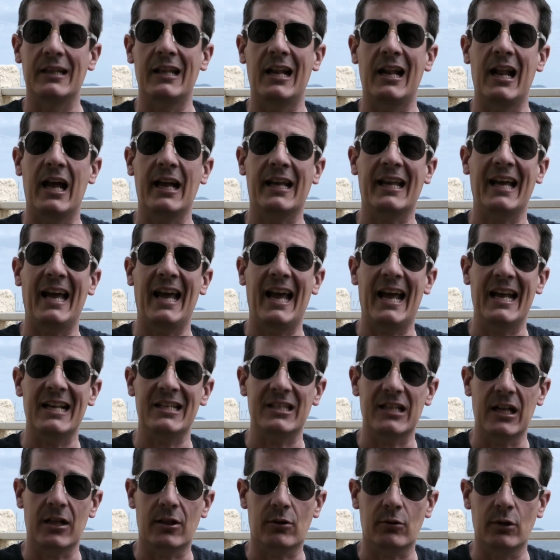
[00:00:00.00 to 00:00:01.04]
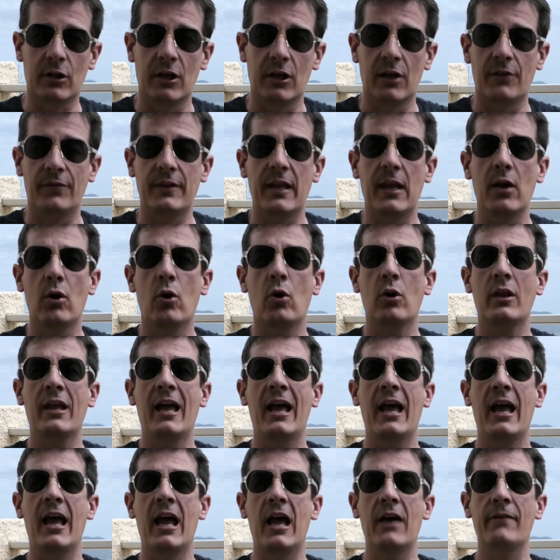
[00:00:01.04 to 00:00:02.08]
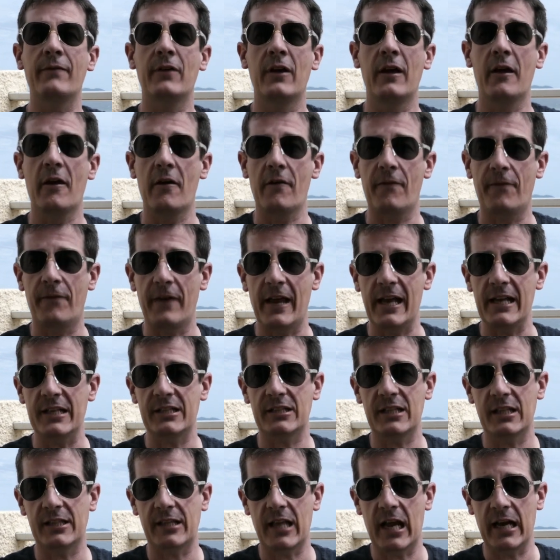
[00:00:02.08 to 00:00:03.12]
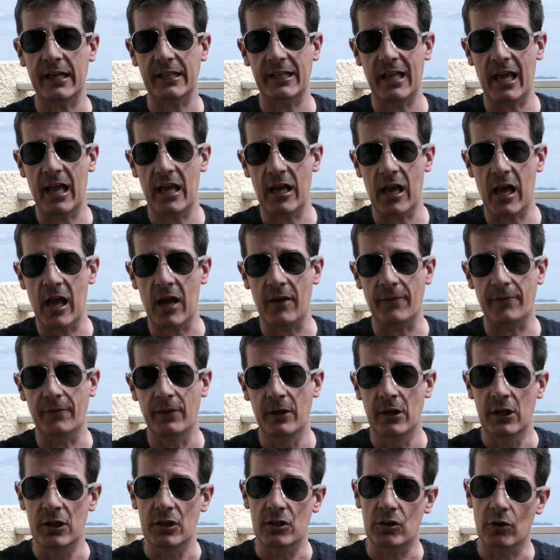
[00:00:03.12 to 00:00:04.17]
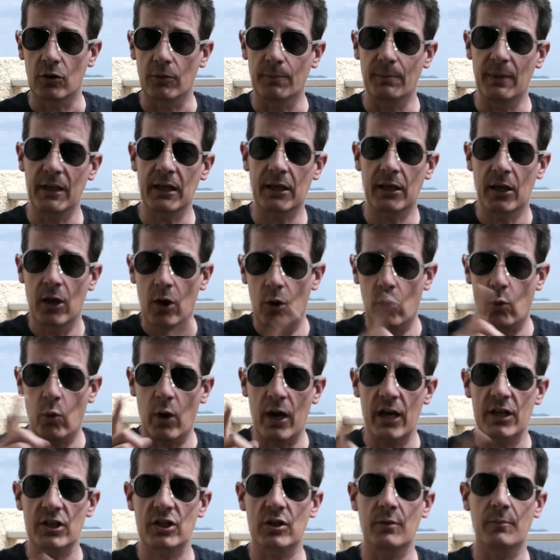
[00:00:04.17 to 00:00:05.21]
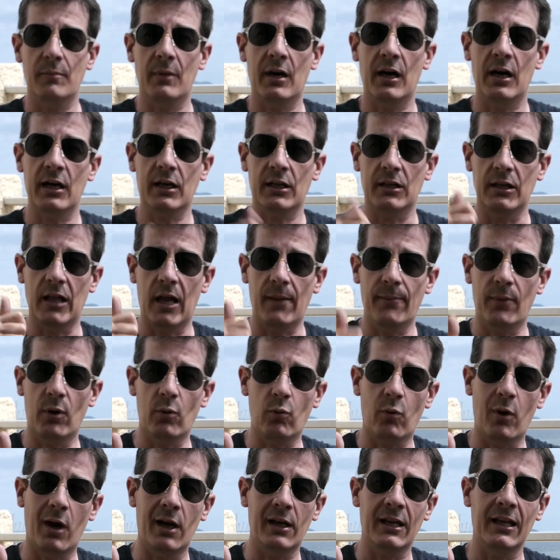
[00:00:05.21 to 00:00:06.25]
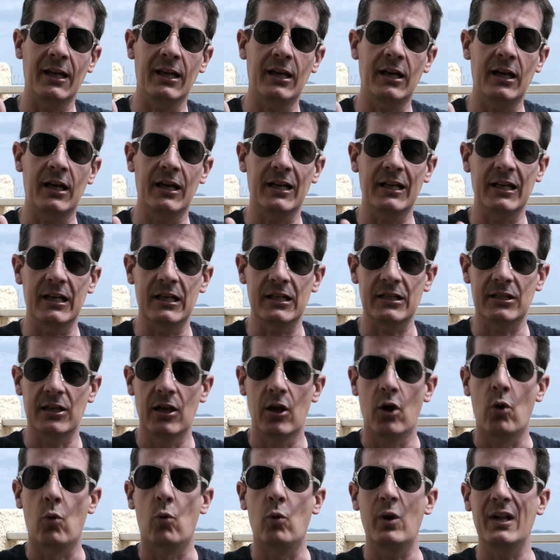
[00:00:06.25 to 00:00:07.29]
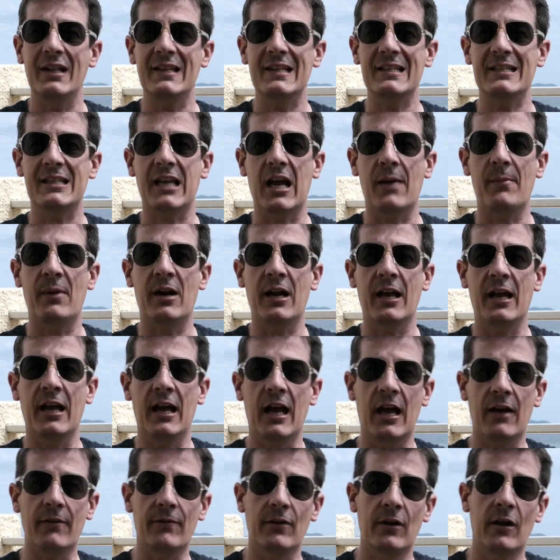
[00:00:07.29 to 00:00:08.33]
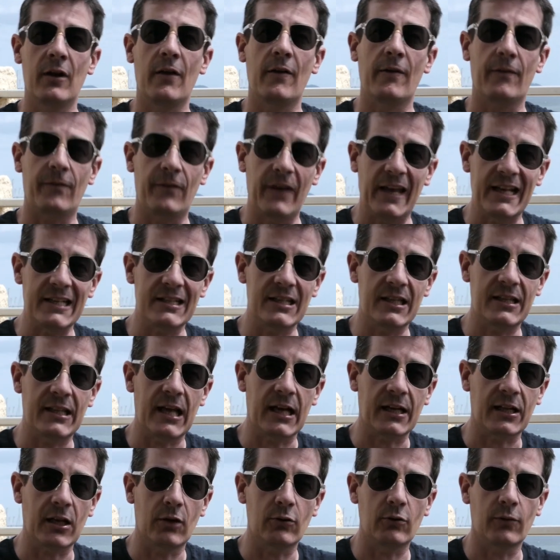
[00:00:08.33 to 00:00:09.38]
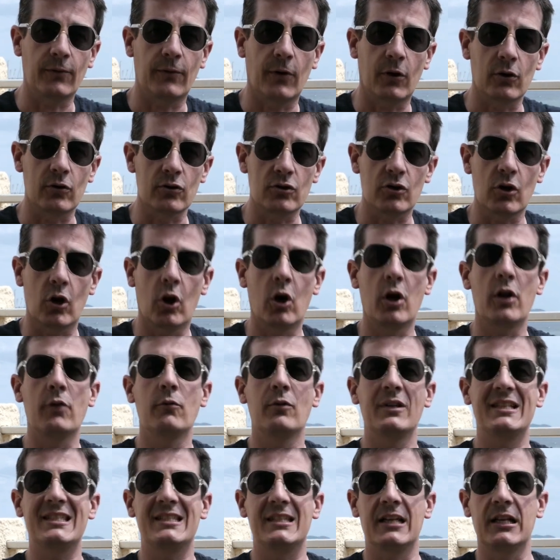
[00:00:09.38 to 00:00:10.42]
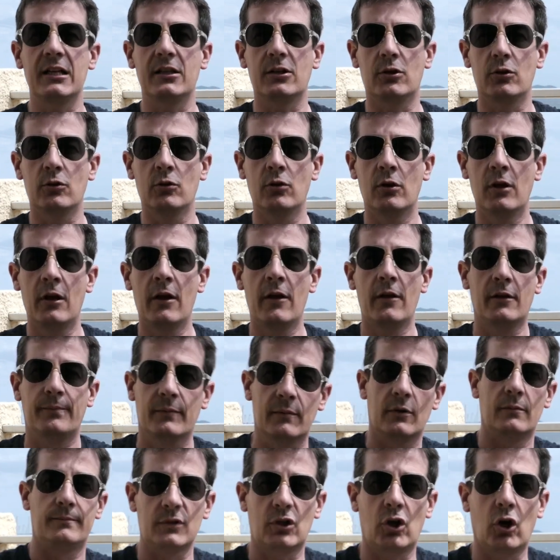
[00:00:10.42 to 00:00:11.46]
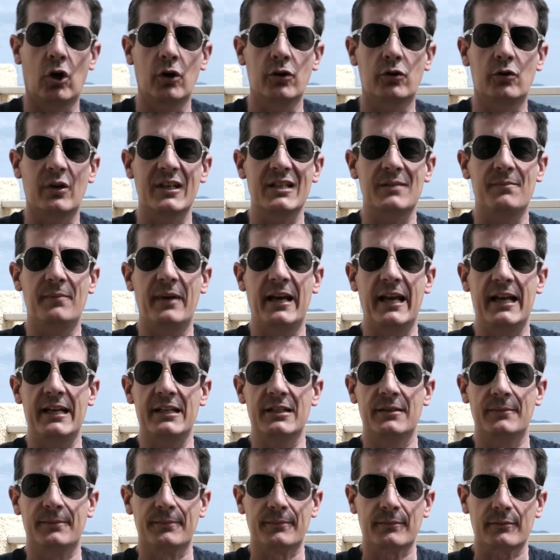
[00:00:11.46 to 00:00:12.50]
the Leica SL3, they all have phase detect AF. So big question mark number one here is, will this camera have phase detect autofocus, or it will stick to contrast based